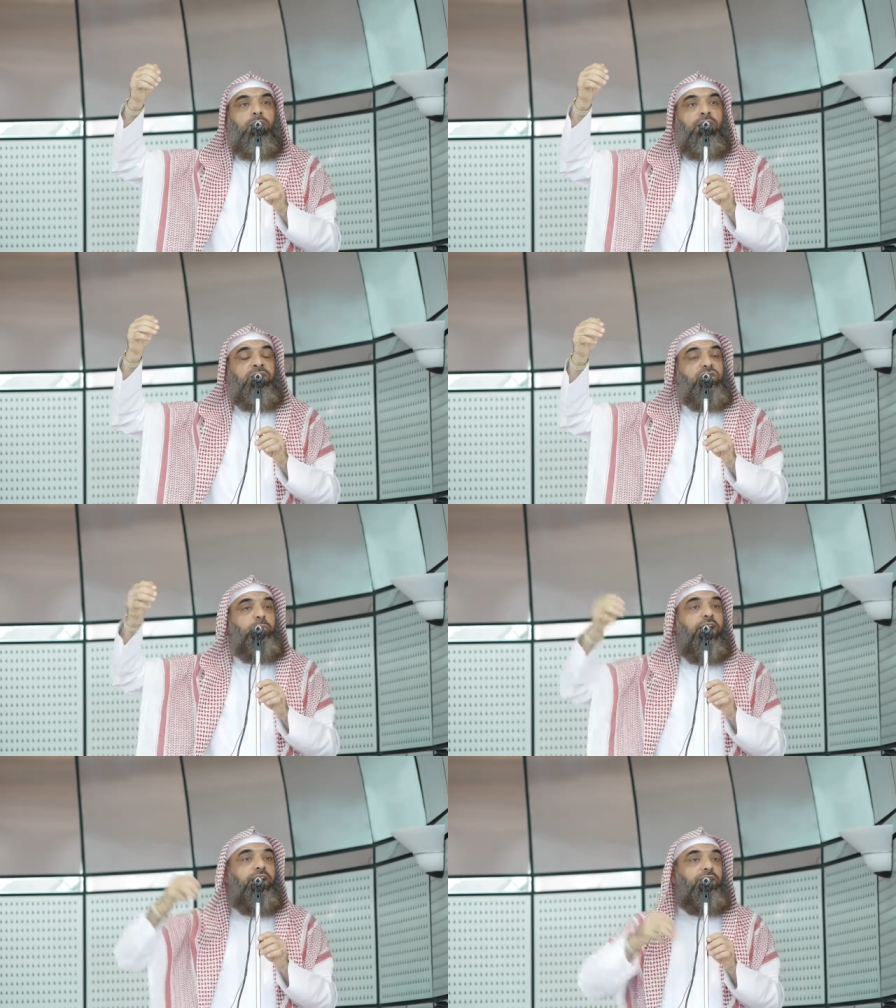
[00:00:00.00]

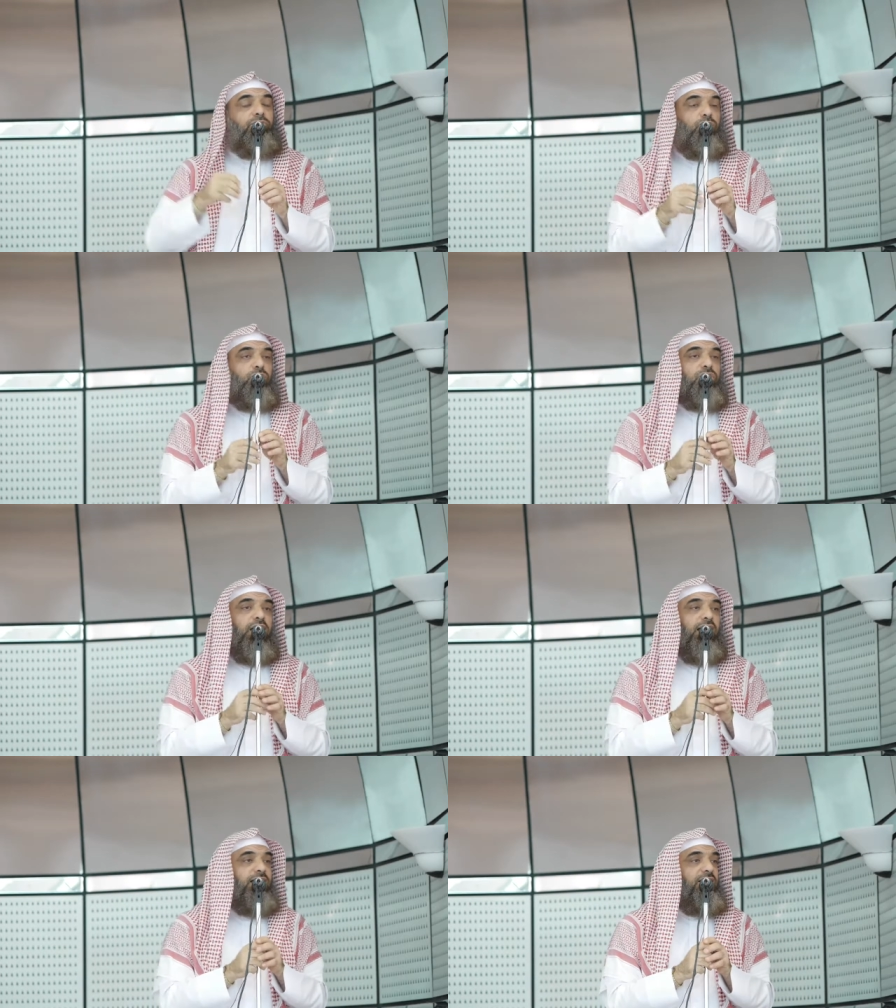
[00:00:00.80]
inspired Musa
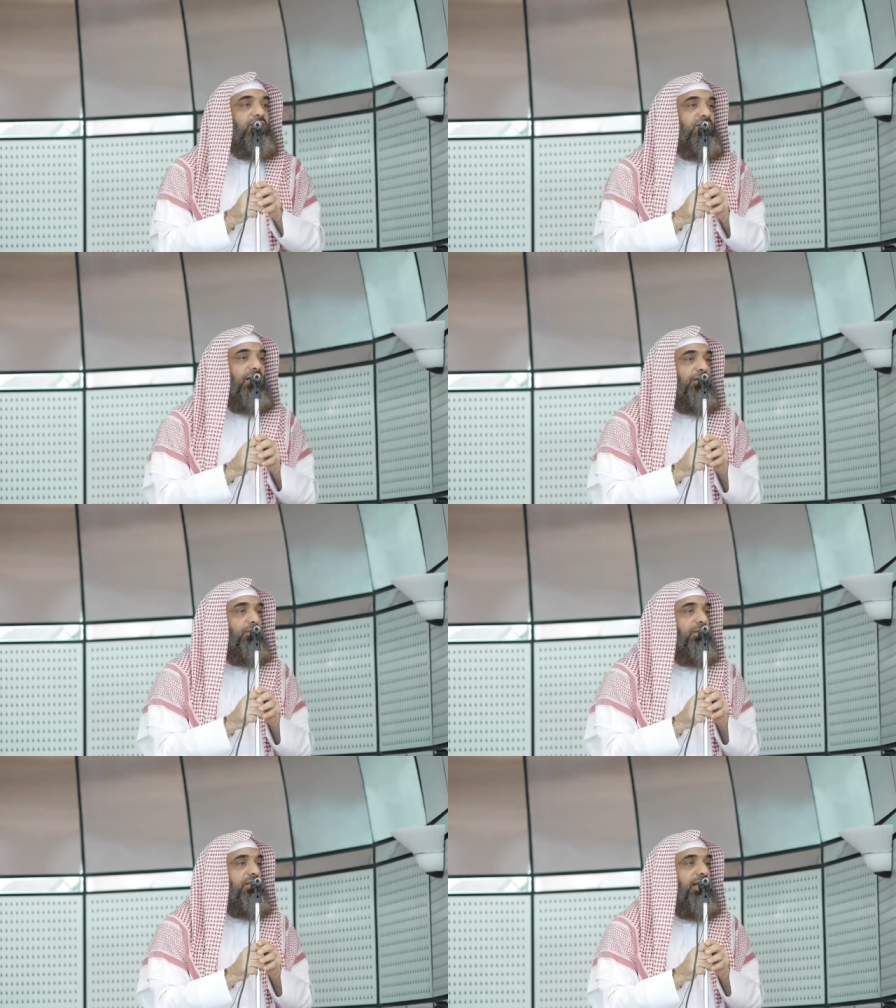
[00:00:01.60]
alayhi
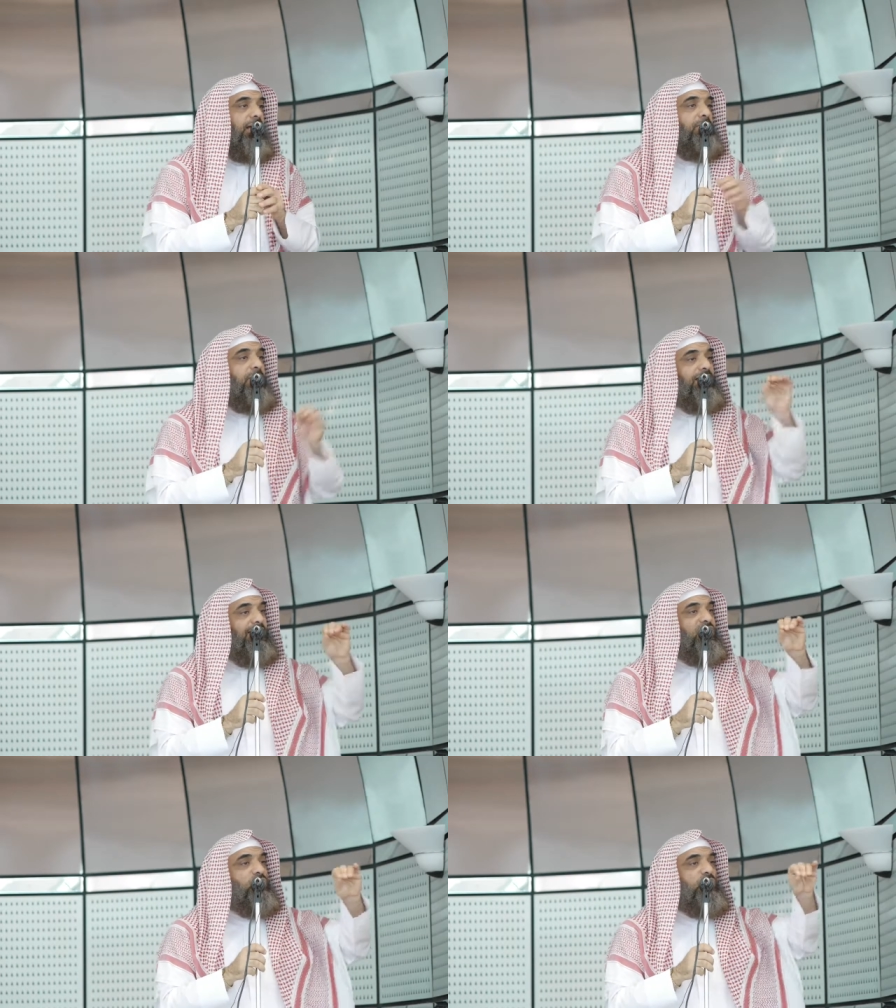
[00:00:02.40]
salatu wasalam that
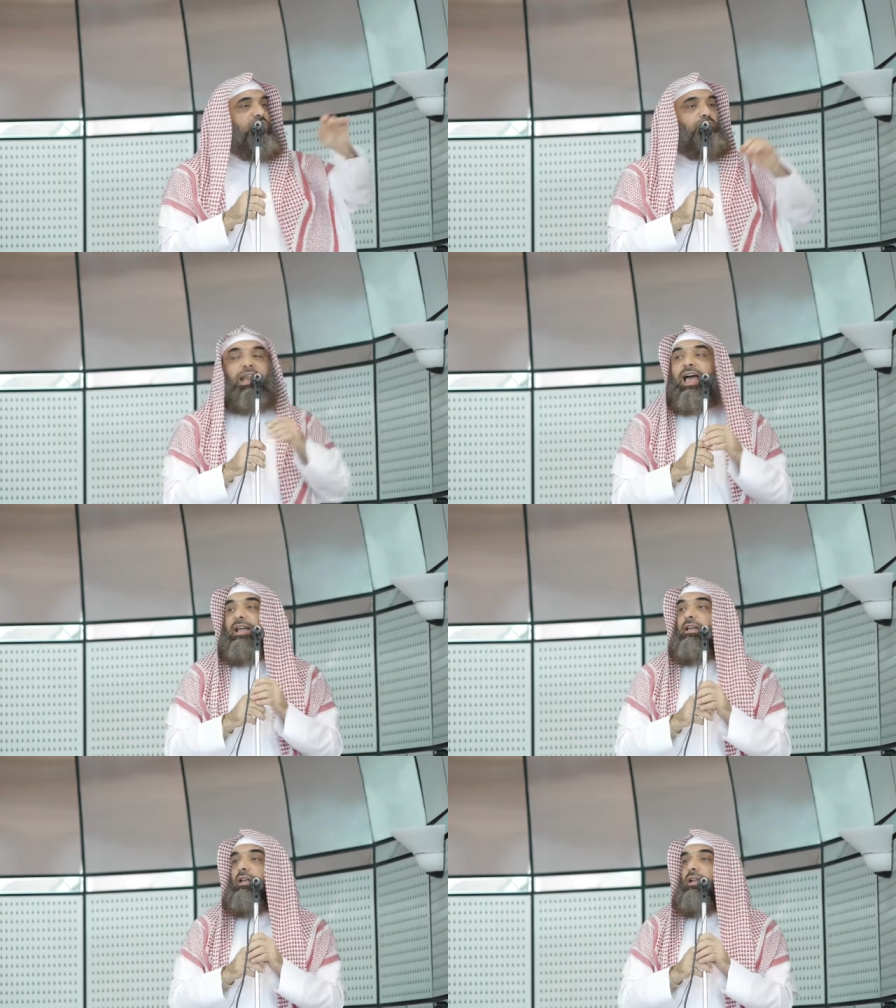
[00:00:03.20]
this was the plan.